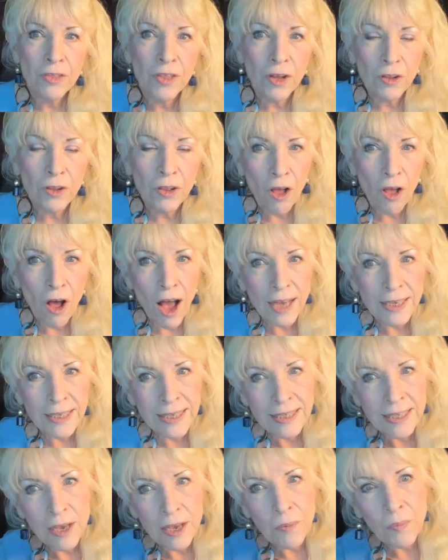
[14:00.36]
the
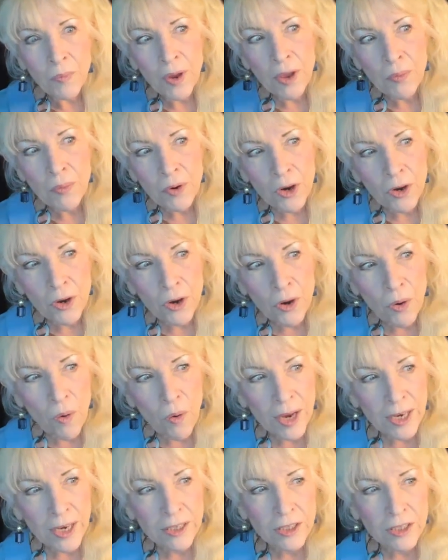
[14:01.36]
loss that we were
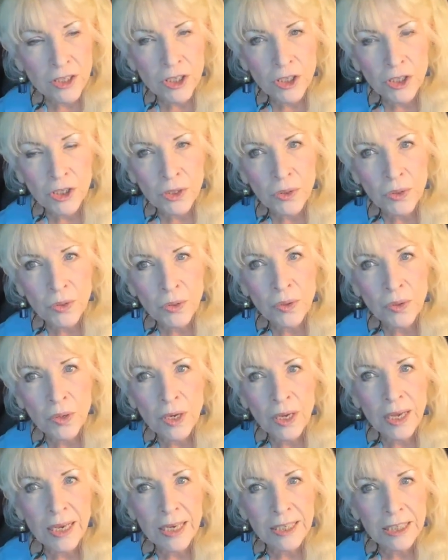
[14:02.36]
going to
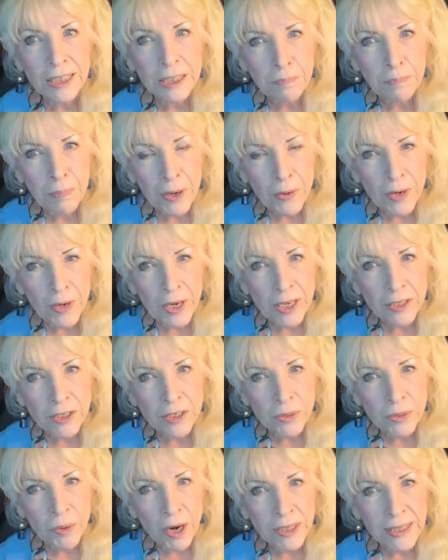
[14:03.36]

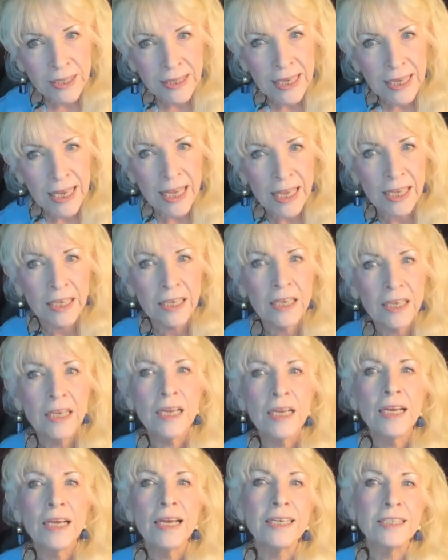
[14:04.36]
experience through our sin,
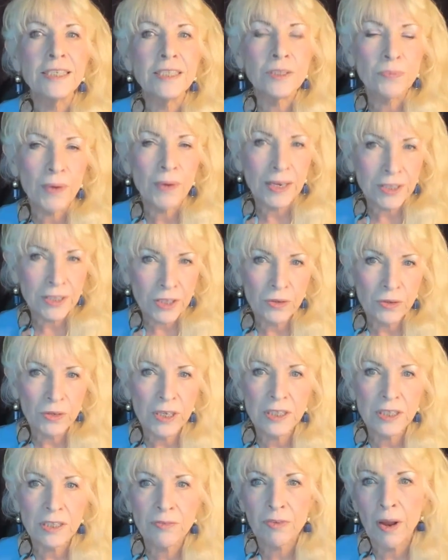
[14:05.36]
he's rescued
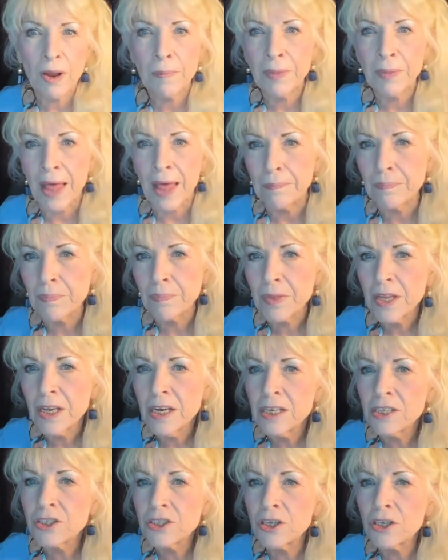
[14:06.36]
us from that.
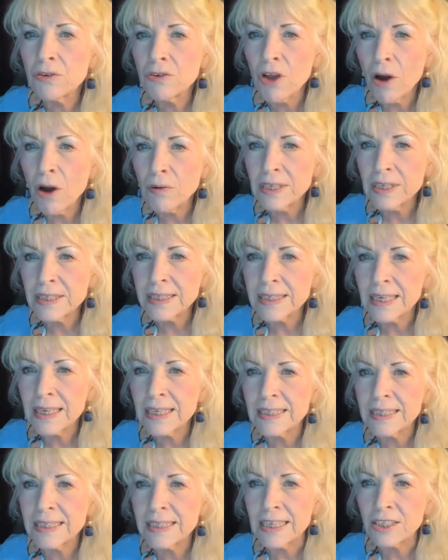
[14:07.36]
So notice that
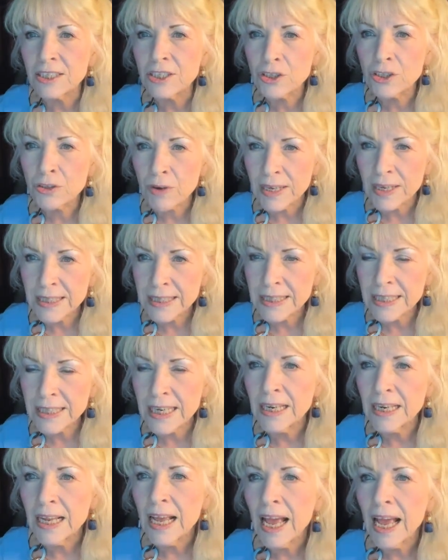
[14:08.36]
it says
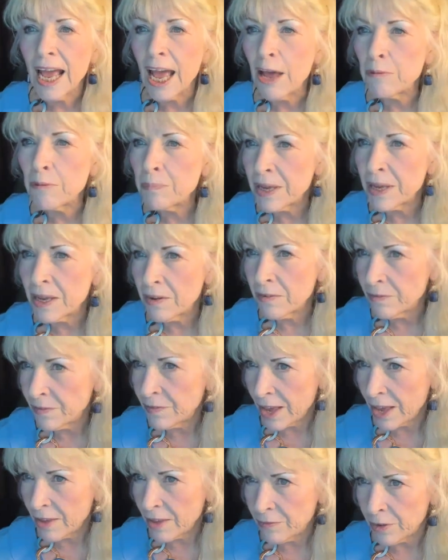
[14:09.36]
trusting and being
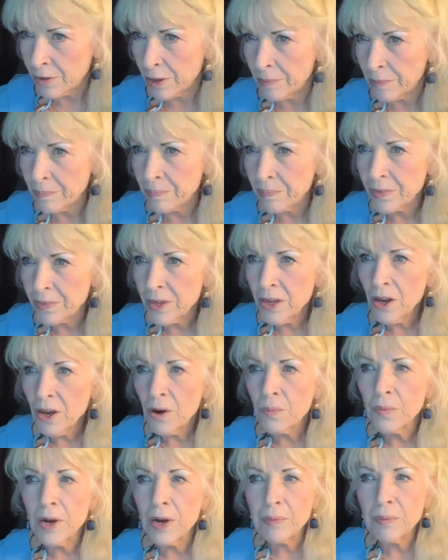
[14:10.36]
faithful.
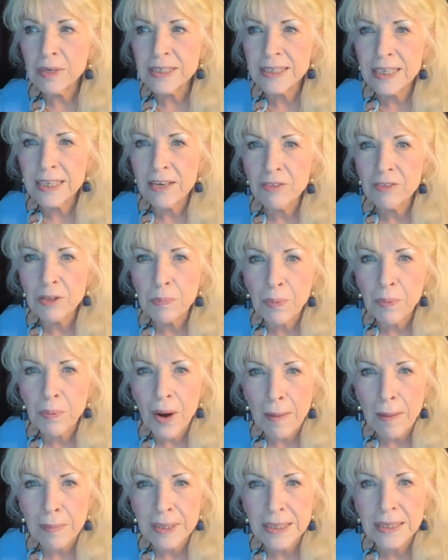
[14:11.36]
We receive the
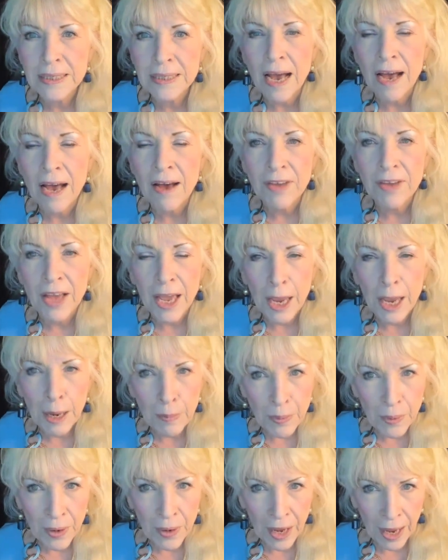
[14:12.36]
promise of
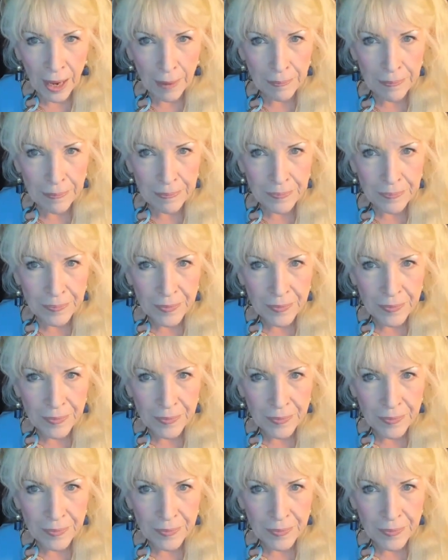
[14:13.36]
Abraham.